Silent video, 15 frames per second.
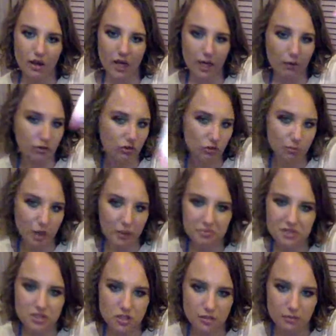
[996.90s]
I would just
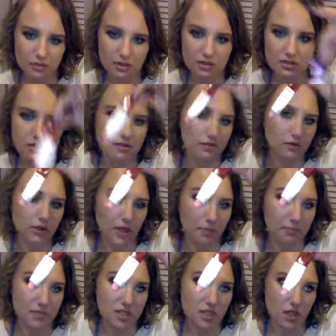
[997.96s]
pop this on my
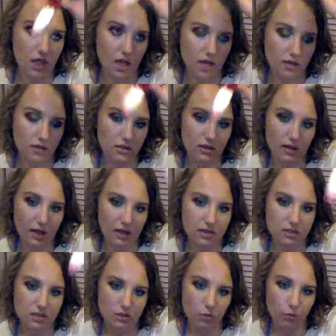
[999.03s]
lips, added a
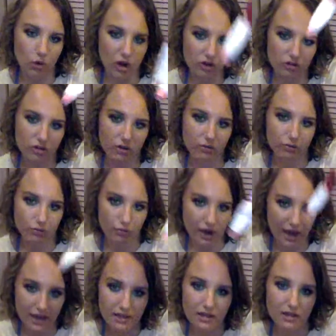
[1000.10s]
nice wash of
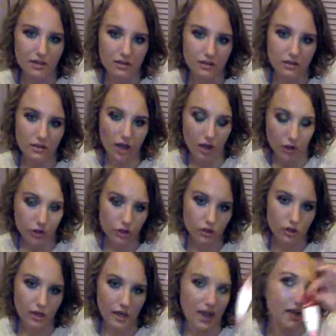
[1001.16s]
red color,
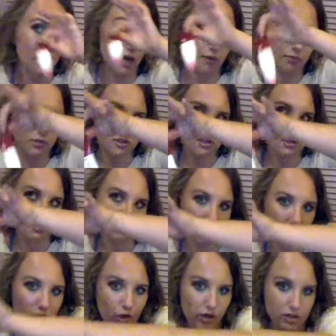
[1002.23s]
and I put
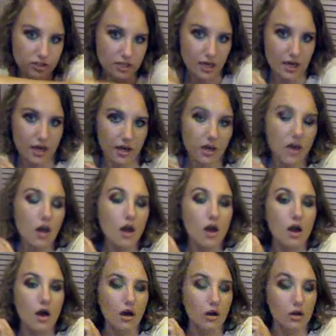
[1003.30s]
my Glossier
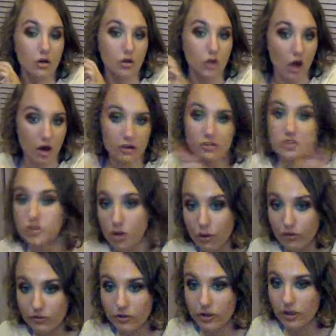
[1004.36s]
gloss
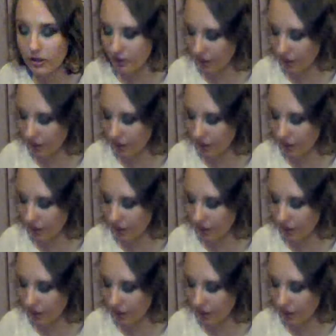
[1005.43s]
over it,